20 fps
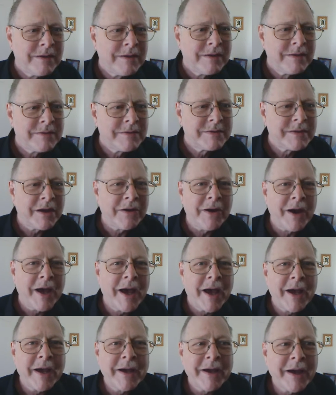So,
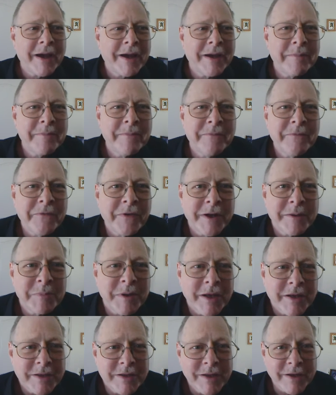hi, I'm Fred
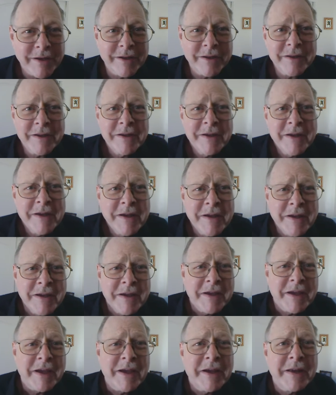Blundell,
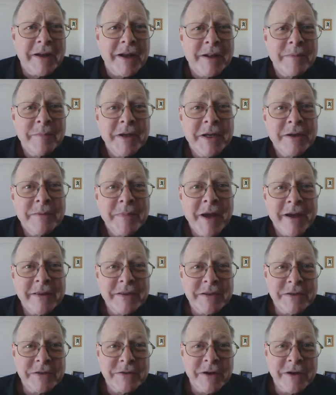and I'll be your math
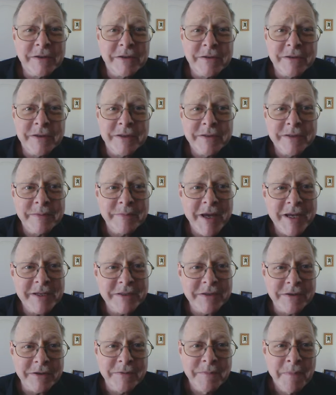instructor this
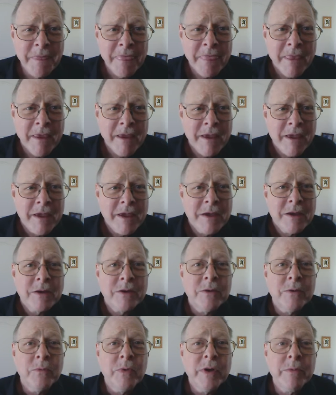semester.
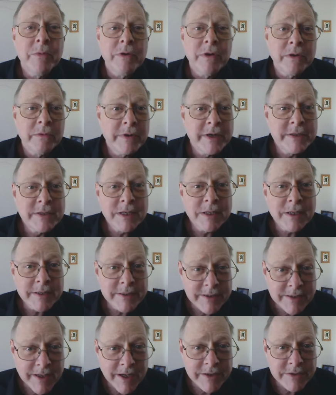We were originally
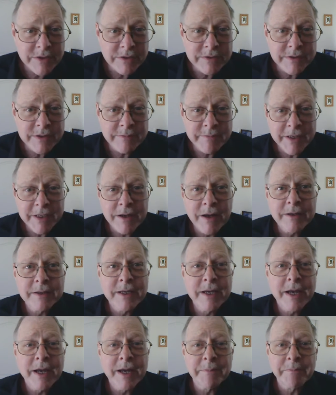scheduled to meet on
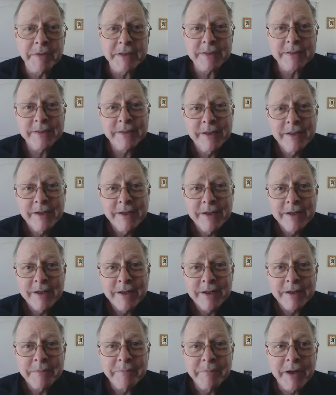campus,
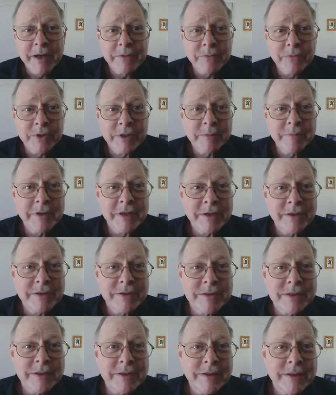but we'll be
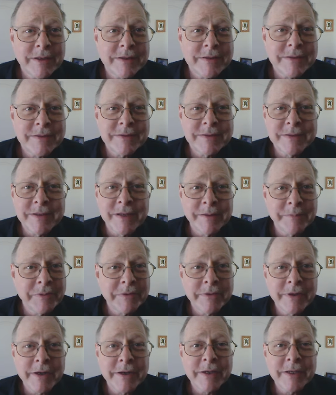using this
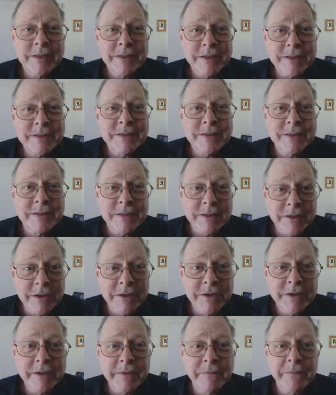temporary distance
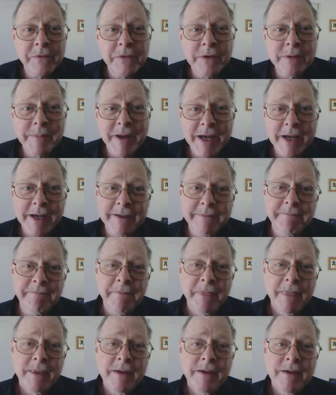learning format,
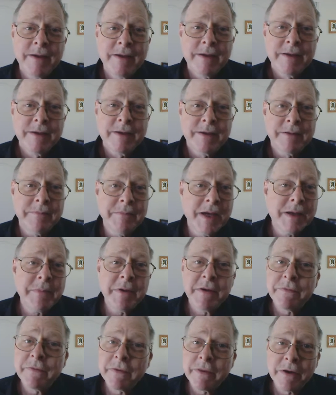
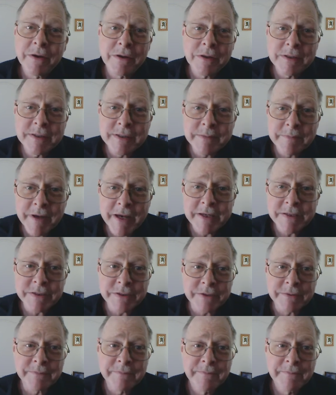maybe for the whole semester.